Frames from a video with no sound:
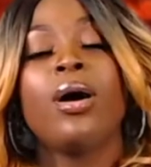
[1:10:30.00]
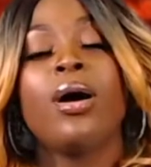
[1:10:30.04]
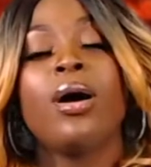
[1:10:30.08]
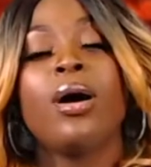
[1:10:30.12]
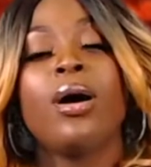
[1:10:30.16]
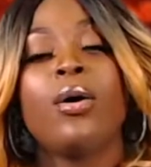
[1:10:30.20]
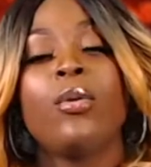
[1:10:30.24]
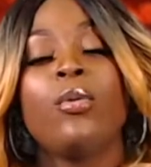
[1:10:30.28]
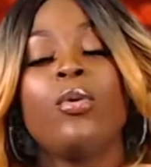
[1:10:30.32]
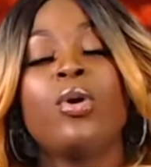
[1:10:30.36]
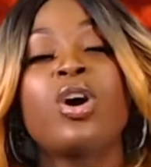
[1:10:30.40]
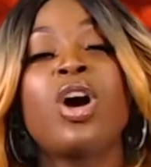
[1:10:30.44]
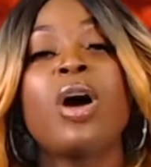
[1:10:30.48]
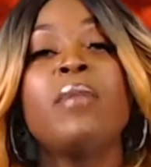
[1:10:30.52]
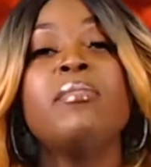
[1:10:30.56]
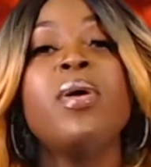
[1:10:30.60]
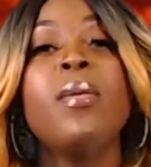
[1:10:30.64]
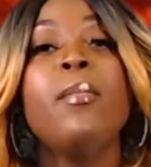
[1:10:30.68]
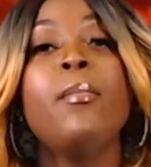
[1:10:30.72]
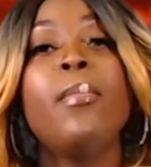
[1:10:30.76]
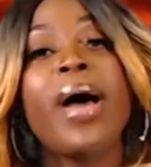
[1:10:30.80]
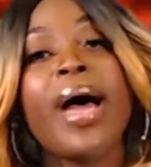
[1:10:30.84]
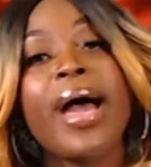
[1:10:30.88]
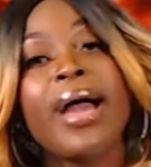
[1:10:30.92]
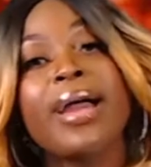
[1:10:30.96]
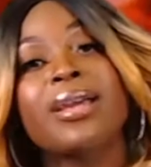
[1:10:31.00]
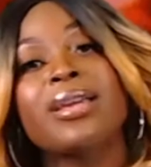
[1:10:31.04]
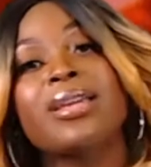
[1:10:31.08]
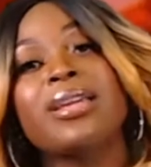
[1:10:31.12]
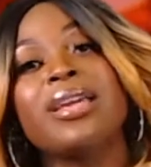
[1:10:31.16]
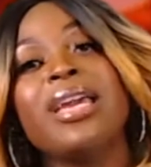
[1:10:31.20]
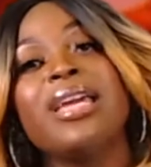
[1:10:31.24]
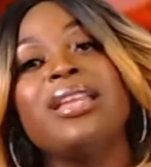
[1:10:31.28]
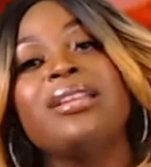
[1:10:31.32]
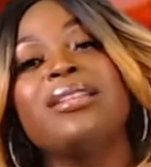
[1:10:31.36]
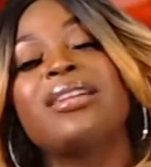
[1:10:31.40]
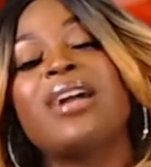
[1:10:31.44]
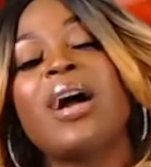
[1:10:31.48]
We're coming back
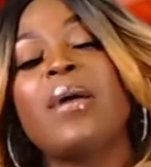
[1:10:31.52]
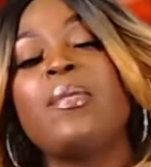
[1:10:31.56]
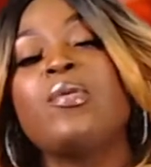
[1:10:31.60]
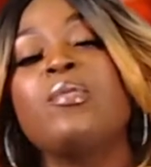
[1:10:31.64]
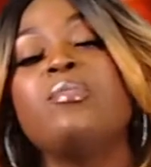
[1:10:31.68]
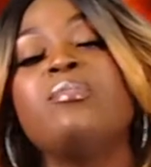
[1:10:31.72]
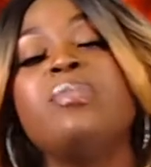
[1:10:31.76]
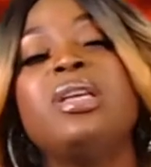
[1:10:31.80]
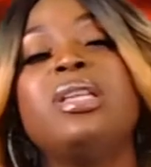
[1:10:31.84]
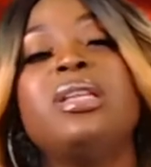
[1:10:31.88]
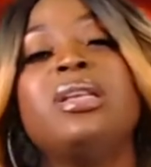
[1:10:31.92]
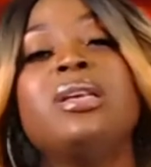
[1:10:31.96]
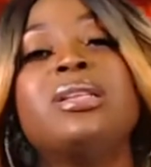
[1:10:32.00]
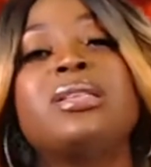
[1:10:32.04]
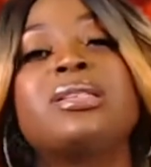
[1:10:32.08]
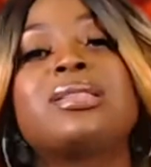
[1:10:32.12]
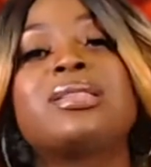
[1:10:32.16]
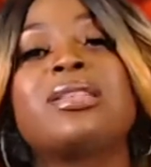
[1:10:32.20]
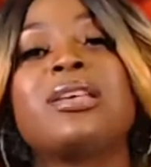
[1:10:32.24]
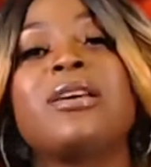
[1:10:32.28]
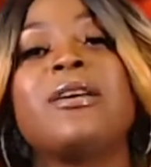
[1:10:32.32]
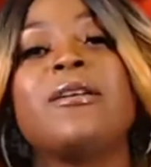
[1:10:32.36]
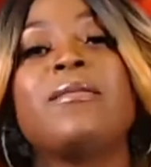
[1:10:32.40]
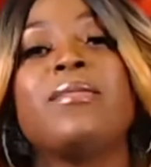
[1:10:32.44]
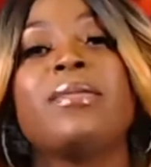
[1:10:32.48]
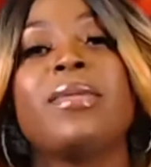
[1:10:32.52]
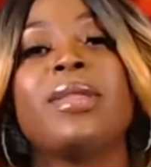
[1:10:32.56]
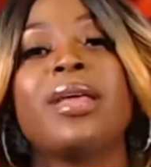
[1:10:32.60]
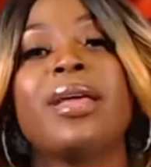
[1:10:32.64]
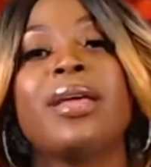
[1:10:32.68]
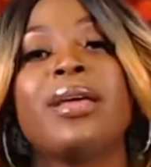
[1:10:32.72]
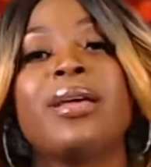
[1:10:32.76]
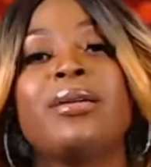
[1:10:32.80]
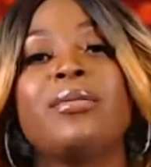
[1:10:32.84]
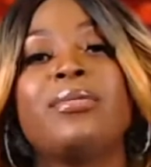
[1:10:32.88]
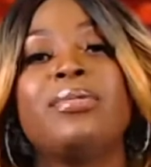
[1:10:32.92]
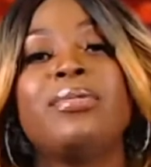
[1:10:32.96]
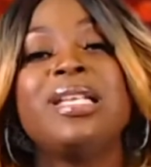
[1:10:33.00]
in a couple minutes.
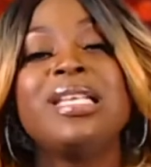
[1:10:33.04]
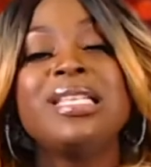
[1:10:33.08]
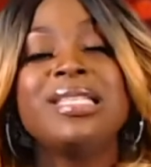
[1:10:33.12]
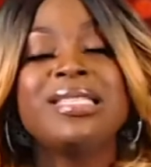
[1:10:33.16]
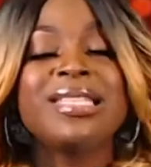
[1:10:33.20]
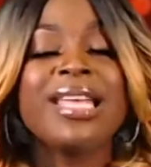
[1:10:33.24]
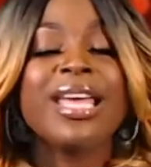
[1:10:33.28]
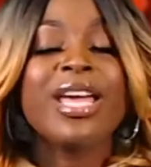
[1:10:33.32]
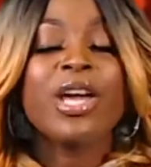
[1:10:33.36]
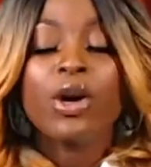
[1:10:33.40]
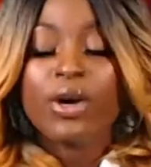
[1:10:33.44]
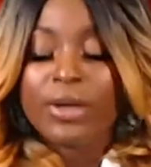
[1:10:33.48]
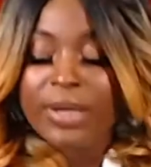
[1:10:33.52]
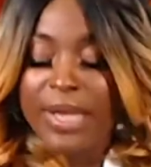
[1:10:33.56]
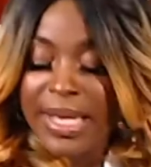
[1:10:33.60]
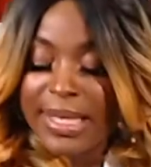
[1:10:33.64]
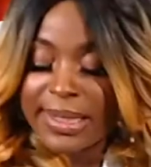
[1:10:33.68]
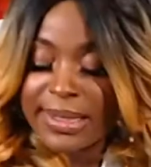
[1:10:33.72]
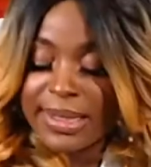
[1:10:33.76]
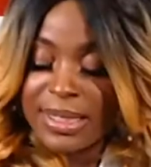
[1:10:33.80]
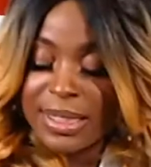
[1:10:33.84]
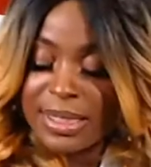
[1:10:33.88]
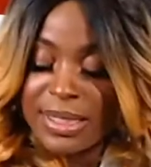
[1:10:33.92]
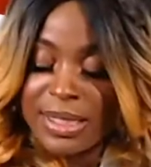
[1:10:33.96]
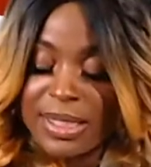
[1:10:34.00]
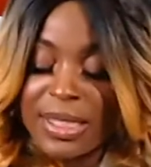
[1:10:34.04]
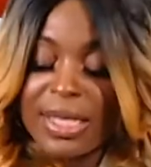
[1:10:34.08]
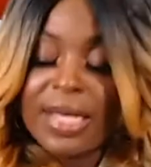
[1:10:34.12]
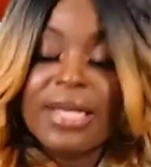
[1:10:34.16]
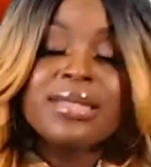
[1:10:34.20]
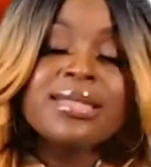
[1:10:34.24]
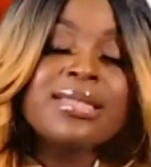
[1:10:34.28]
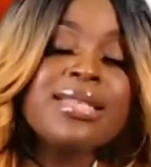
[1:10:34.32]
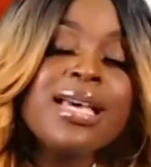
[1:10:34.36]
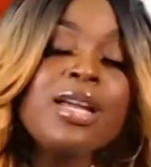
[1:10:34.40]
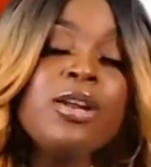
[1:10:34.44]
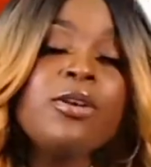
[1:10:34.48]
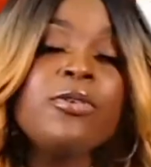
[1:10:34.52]
Please stay connected.
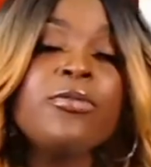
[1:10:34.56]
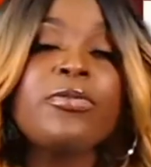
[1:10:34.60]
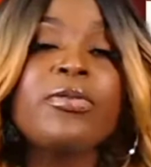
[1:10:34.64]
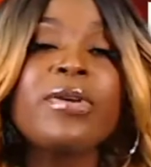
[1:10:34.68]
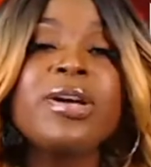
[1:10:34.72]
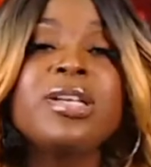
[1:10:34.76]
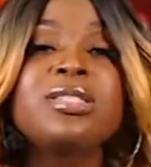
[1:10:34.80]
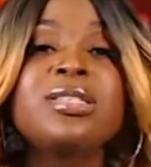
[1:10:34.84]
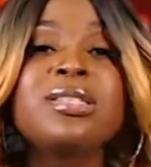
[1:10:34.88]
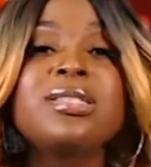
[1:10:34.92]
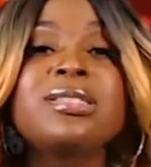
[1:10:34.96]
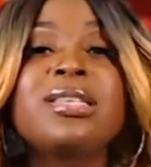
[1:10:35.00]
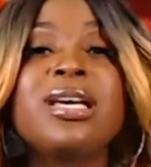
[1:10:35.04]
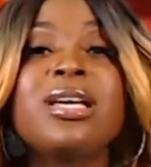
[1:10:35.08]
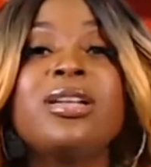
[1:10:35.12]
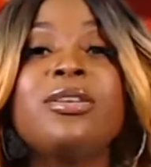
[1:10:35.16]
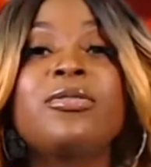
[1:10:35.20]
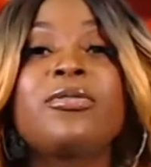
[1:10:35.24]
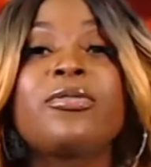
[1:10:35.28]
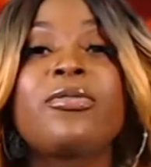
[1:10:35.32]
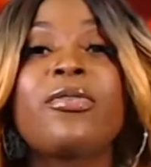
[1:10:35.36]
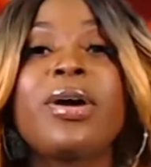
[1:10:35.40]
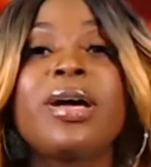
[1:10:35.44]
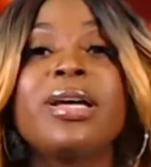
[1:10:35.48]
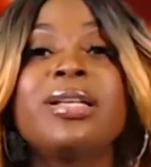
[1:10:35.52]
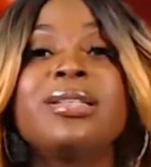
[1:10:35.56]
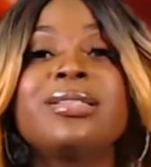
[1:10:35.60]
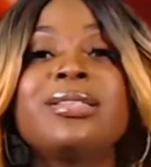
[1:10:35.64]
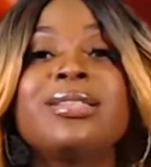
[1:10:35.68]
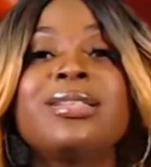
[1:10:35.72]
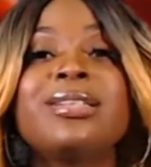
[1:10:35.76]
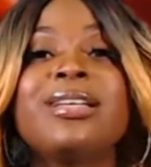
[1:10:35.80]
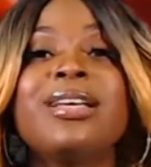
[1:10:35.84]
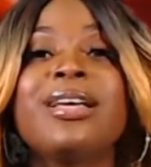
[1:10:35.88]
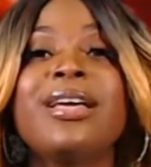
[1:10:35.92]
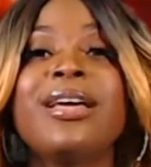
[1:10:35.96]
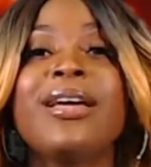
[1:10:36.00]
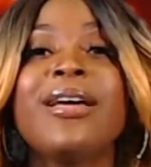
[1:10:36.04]
Tell a friend to tell a friend.
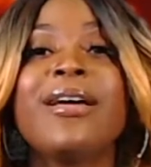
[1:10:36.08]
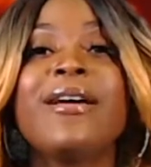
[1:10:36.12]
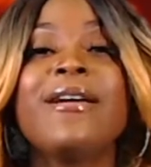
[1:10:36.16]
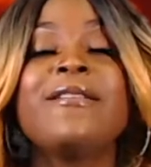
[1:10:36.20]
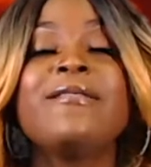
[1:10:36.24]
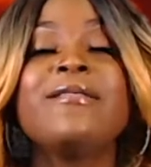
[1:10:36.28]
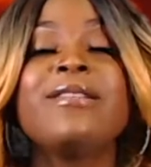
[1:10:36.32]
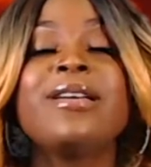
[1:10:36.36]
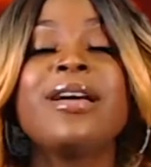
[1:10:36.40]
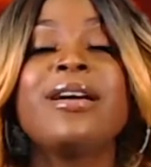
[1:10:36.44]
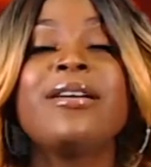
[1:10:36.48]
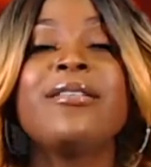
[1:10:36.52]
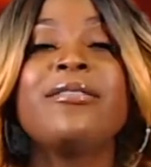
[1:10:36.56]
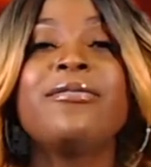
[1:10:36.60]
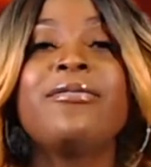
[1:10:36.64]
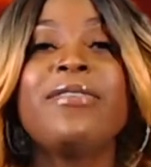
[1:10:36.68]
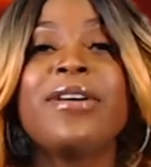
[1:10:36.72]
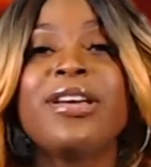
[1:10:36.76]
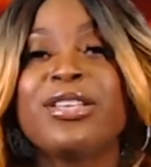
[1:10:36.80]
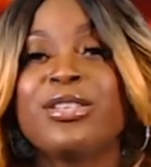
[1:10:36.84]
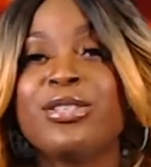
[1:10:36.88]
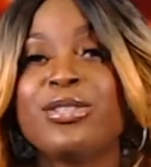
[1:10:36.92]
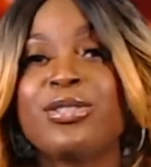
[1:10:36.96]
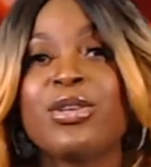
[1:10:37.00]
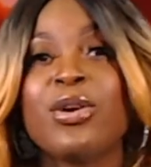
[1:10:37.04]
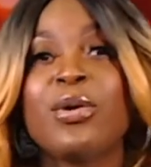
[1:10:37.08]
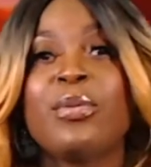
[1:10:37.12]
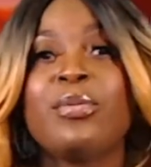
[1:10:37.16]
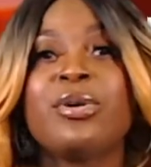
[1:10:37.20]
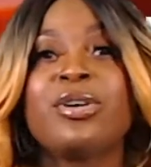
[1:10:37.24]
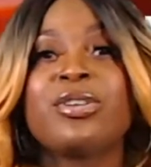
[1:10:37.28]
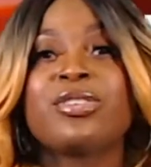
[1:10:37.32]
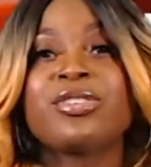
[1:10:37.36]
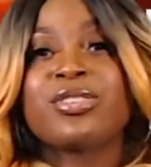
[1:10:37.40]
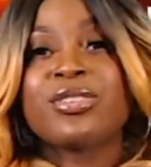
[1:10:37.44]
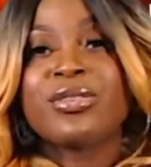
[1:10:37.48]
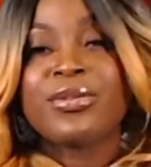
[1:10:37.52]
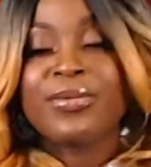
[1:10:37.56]
Thank you so much.